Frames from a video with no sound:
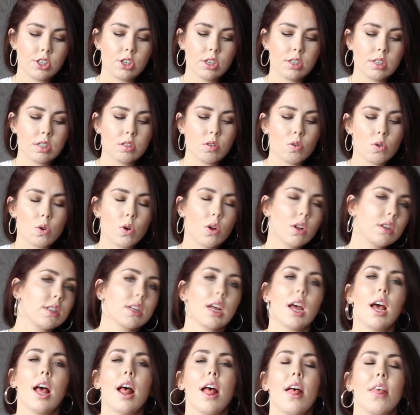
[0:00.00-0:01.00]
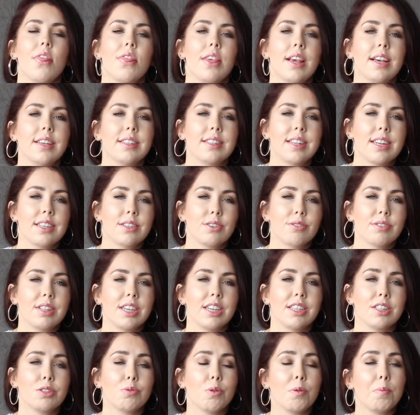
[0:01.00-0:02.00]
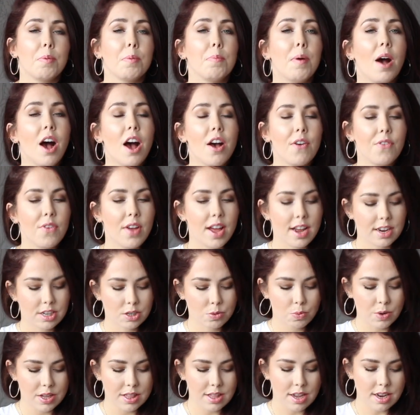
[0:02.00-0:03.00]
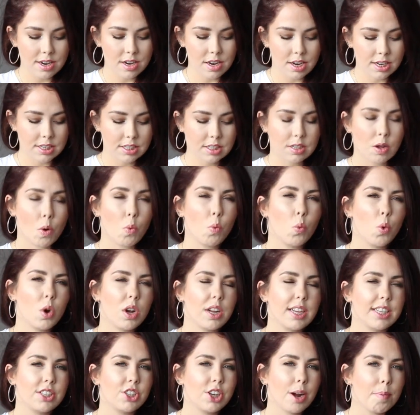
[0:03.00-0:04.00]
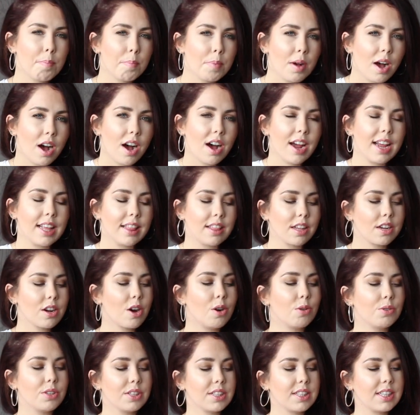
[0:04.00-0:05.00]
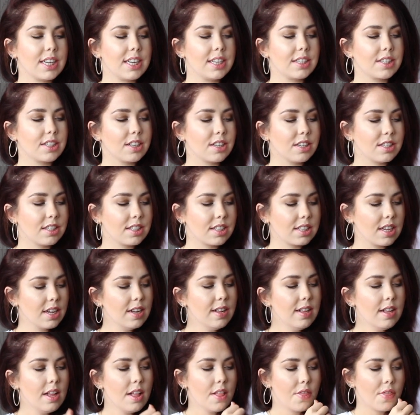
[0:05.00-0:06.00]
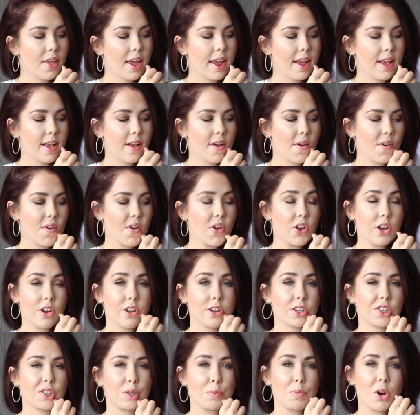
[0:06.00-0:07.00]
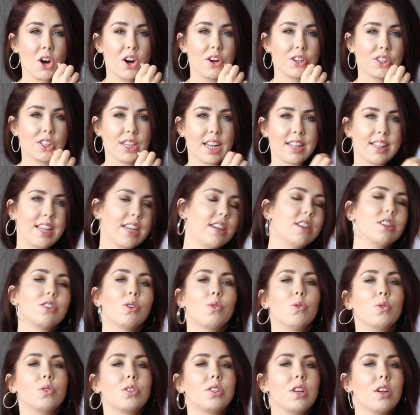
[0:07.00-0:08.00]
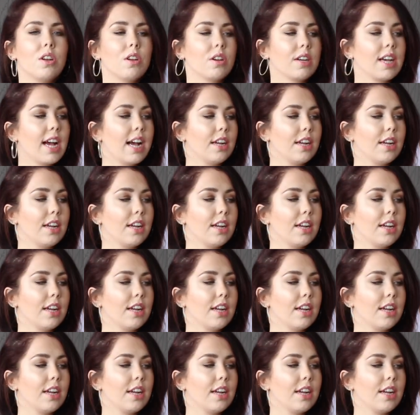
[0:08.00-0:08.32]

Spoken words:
I just thought these little things would be perfect with a nice woolly jumper in the colder seasons. They could look smart and they could also look